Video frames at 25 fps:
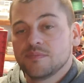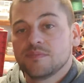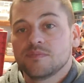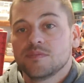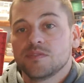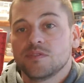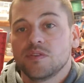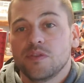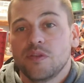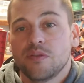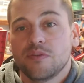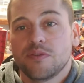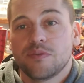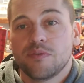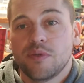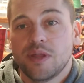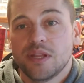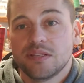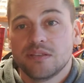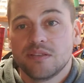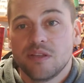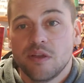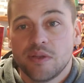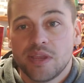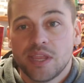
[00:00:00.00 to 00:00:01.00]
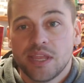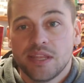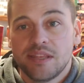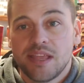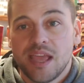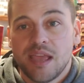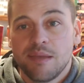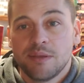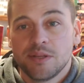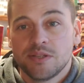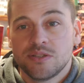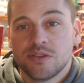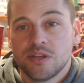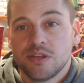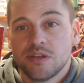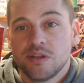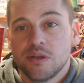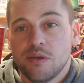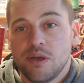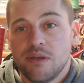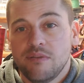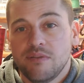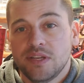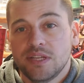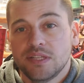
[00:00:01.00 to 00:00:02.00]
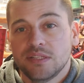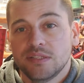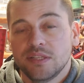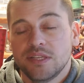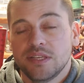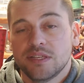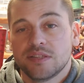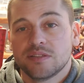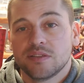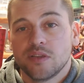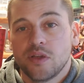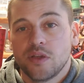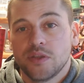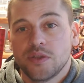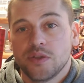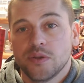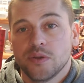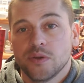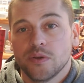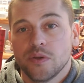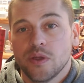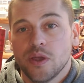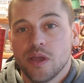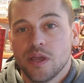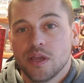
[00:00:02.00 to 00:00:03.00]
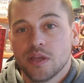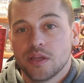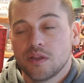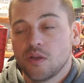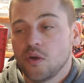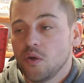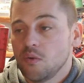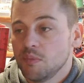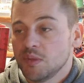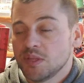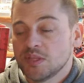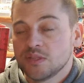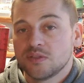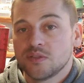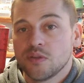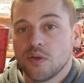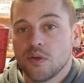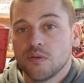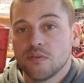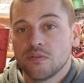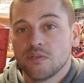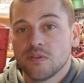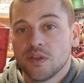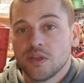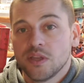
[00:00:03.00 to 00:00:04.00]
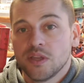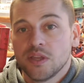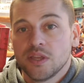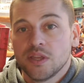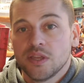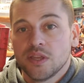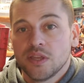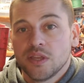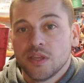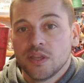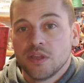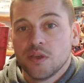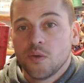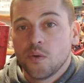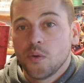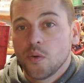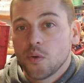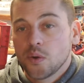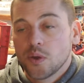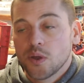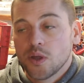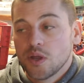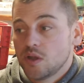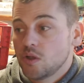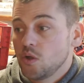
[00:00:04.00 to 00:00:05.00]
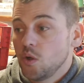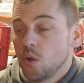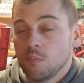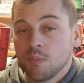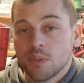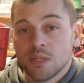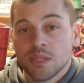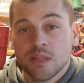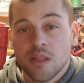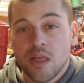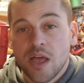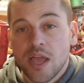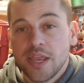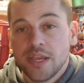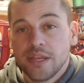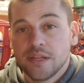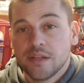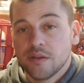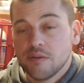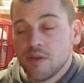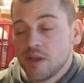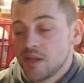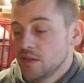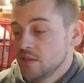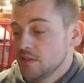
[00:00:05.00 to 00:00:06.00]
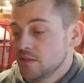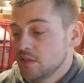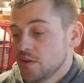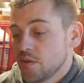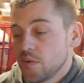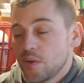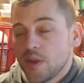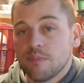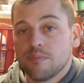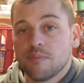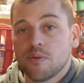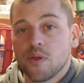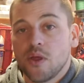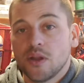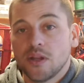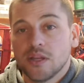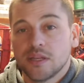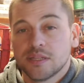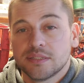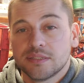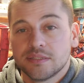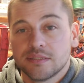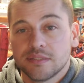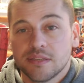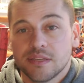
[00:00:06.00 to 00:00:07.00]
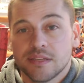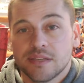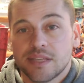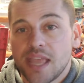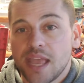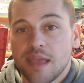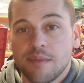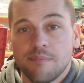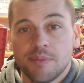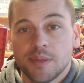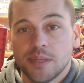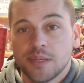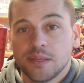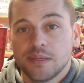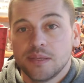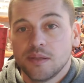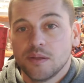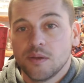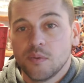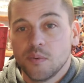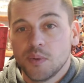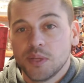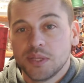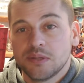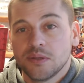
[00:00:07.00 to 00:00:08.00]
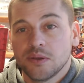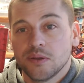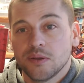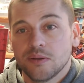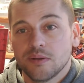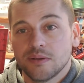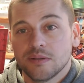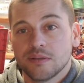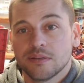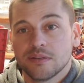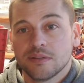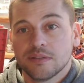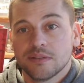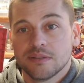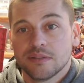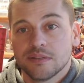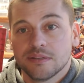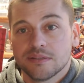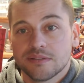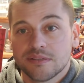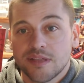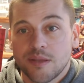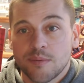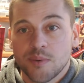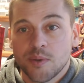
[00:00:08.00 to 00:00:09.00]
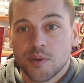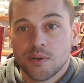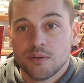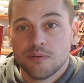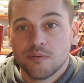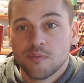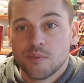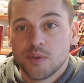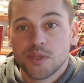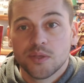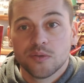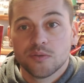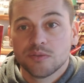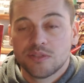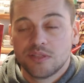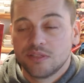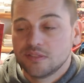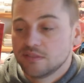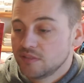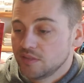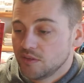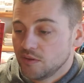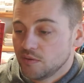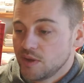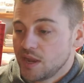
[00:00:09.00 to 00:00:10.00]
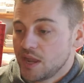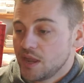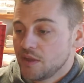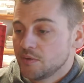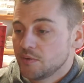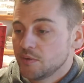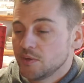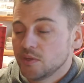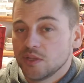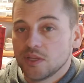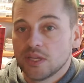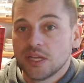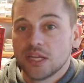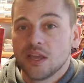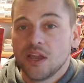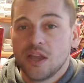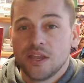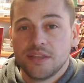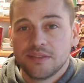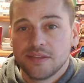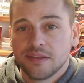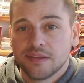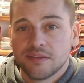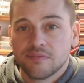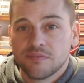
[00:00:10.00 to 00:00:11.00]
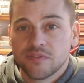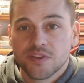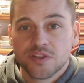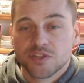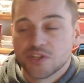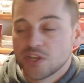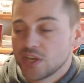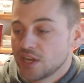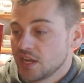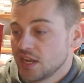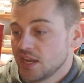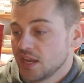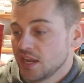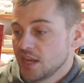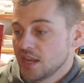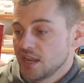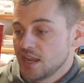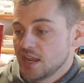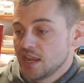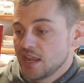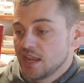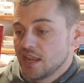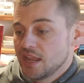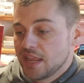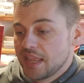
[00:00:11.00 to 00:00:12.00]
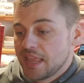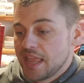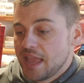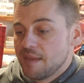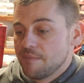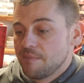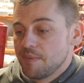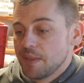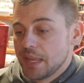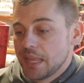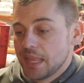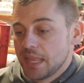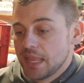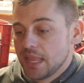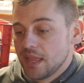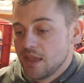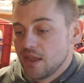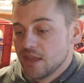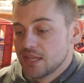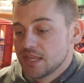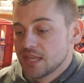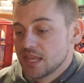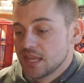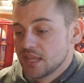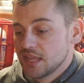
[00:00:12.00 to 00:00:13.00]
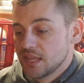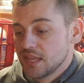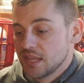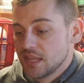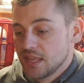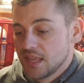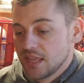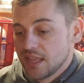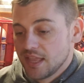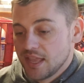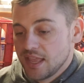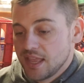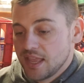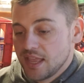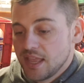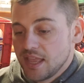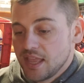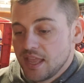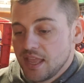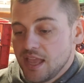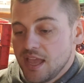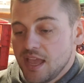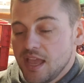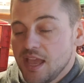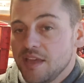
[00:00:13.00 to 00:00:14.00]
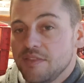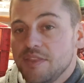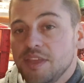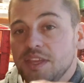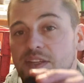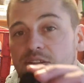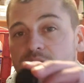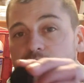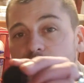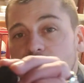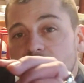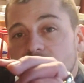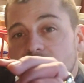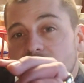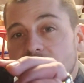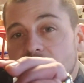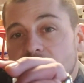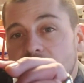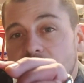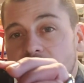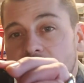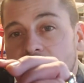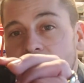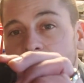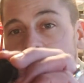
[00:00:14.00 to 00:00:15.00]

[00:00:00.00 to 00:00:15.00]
So your threads don't get damaged and you don't have any leaks on your Coleman stove or Coleman Light or any of the great products. Camping, winter, summer, we use these year round really. Hunting, fishing, camping, hiking. They do sell on